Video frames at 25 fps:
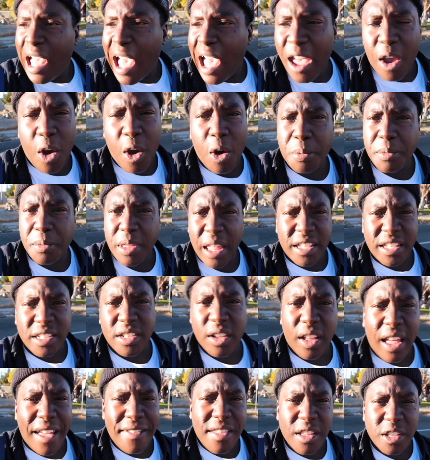I hope they
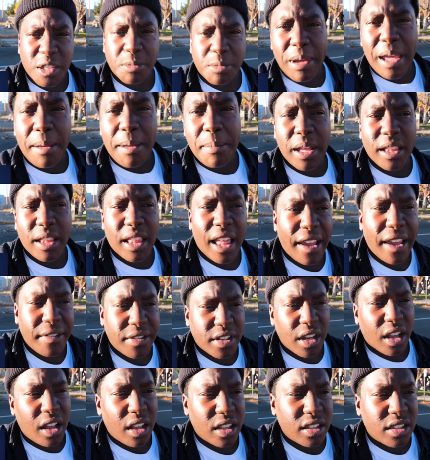still have those Baby
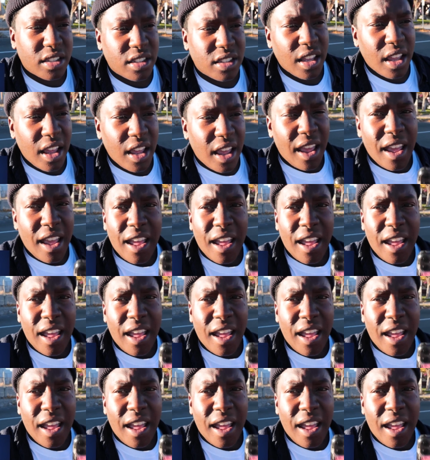Alive dolls.